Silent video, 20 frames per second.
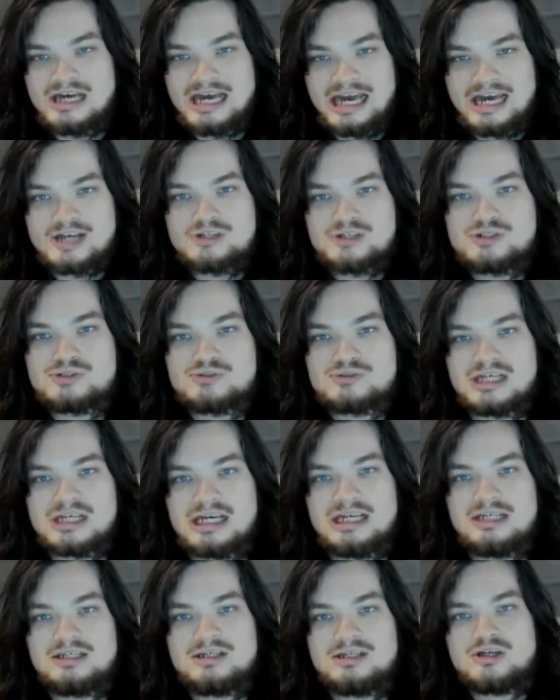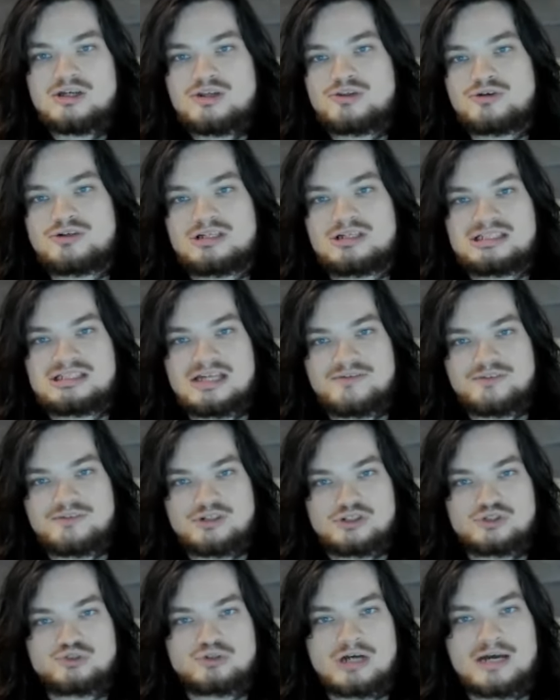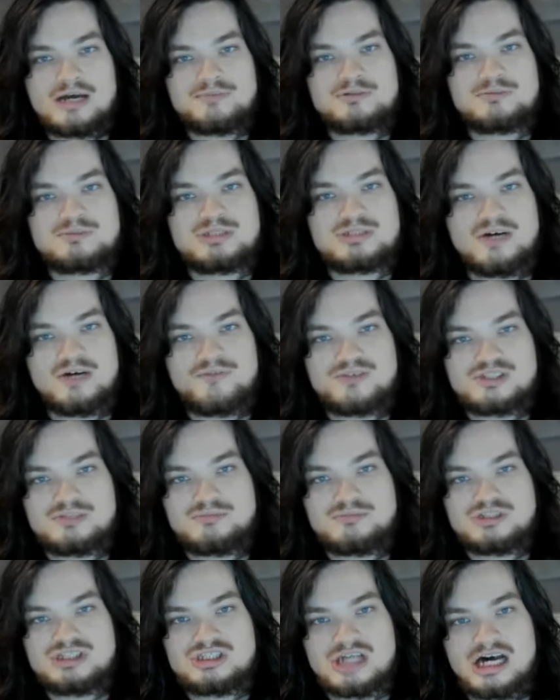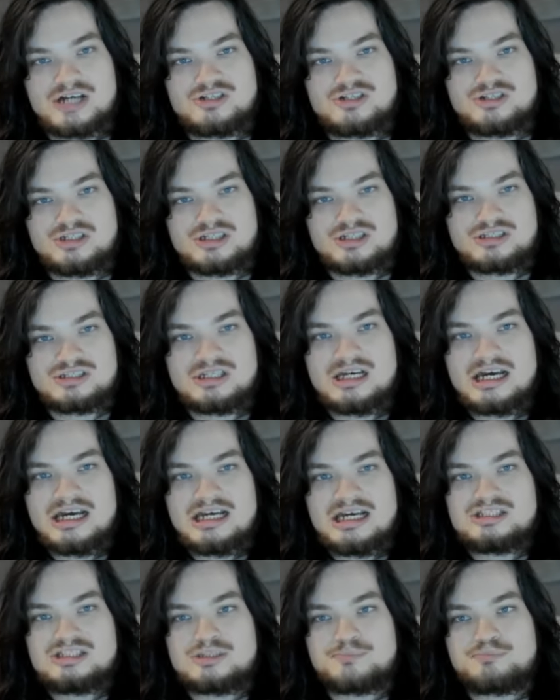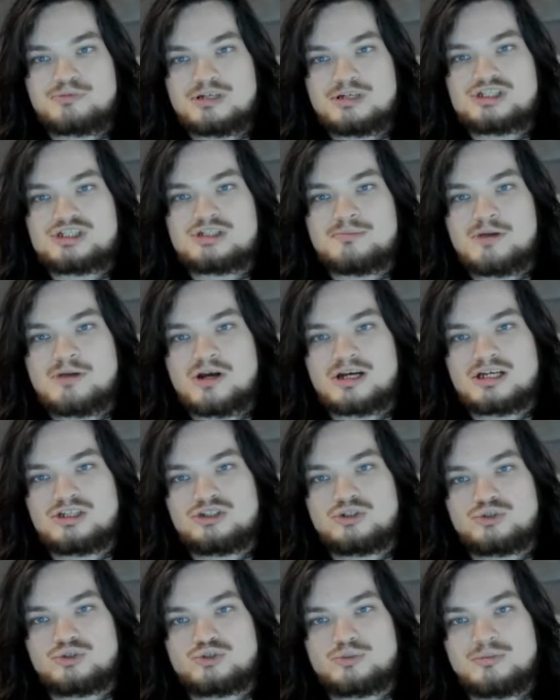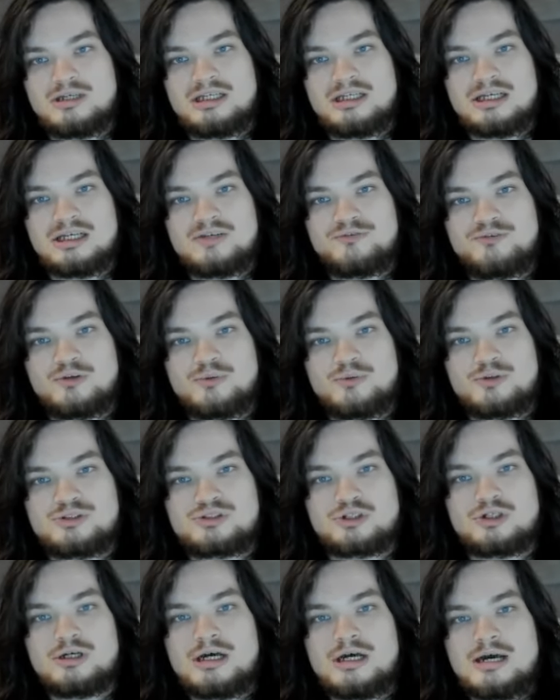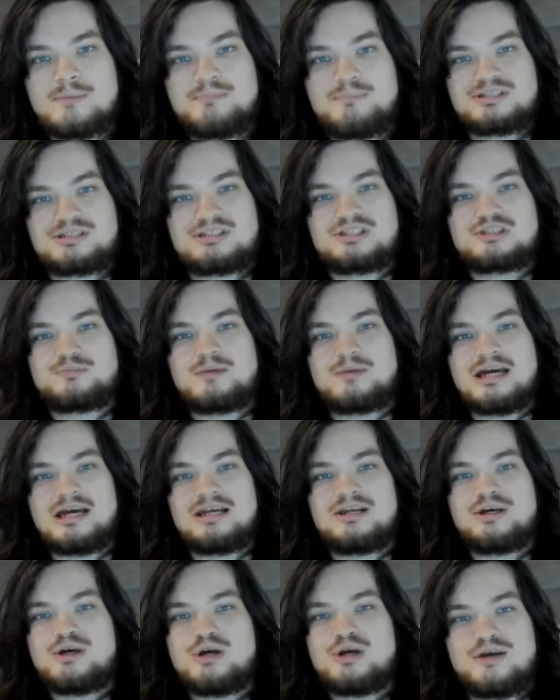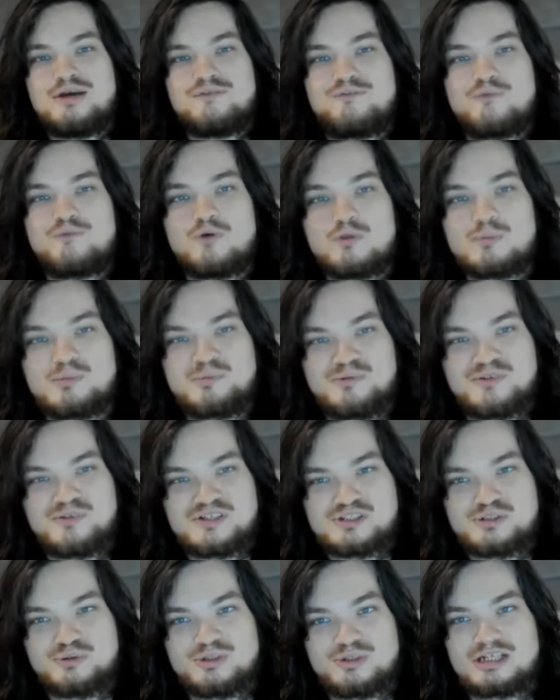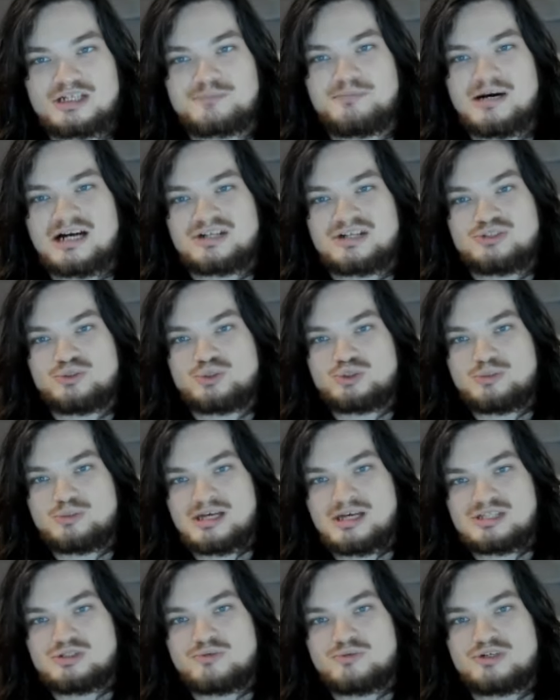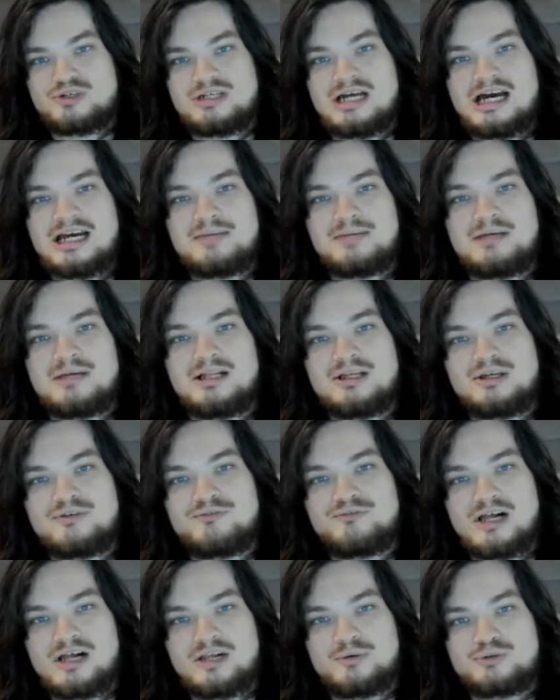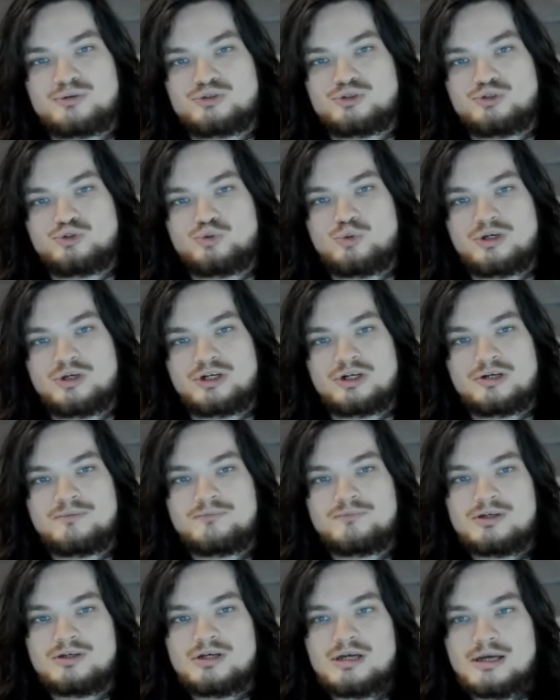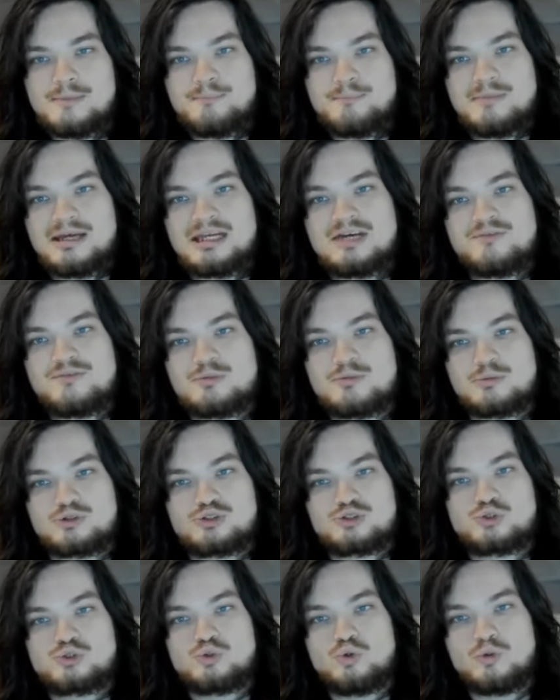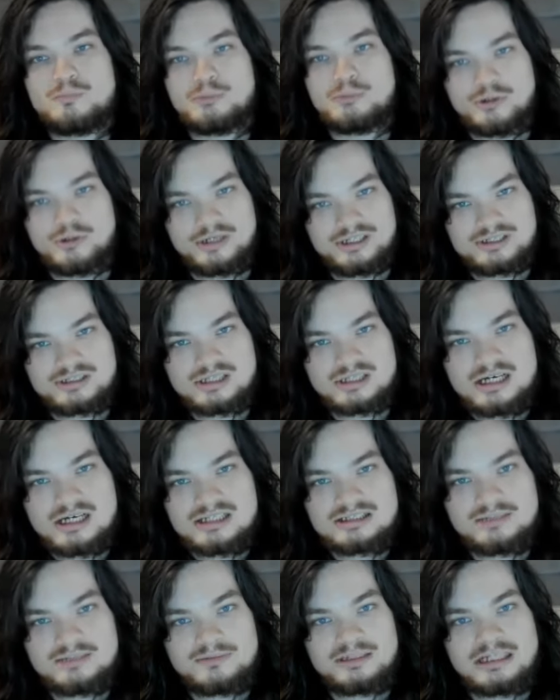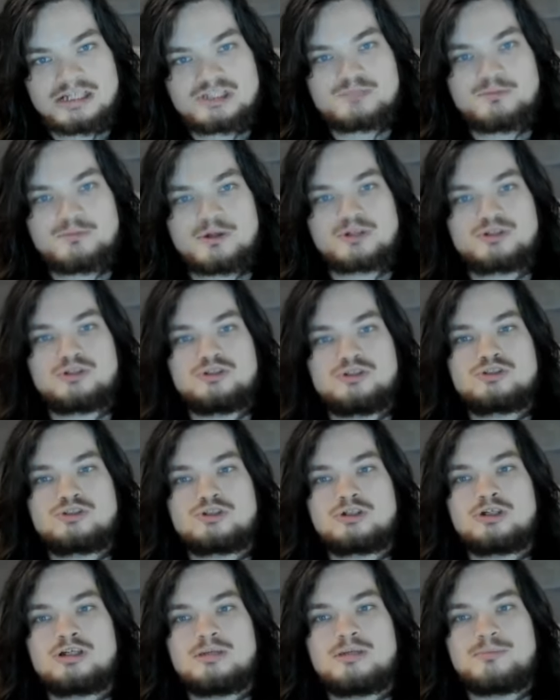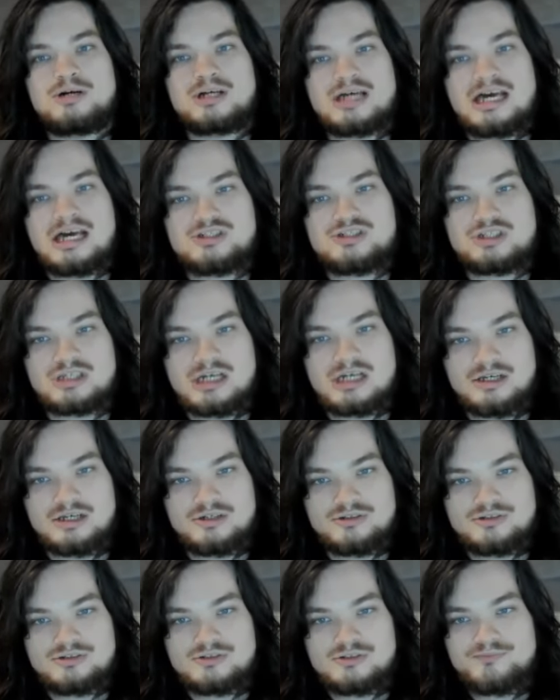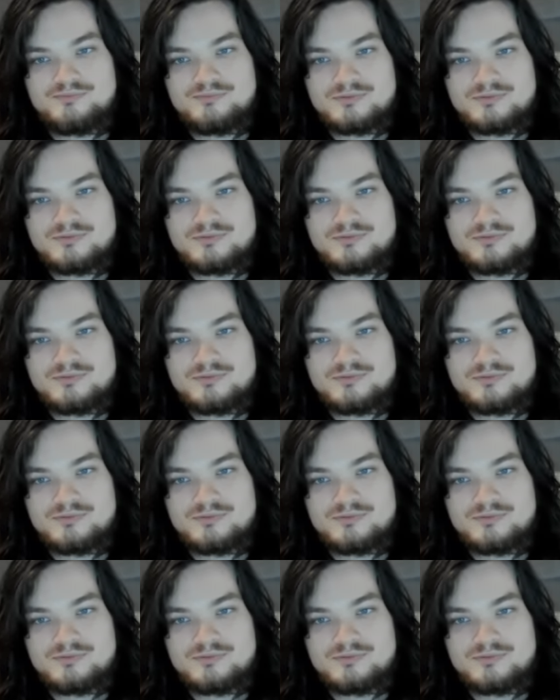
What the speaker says: Andrew Tate, 37, describes himself as a misogynist. He's a British-American social media influencer, businessman, and former professional kickboxer who's amassed over 9 million followers on Twitter. Many of them are schoolboys, something that has sparked concern among educators.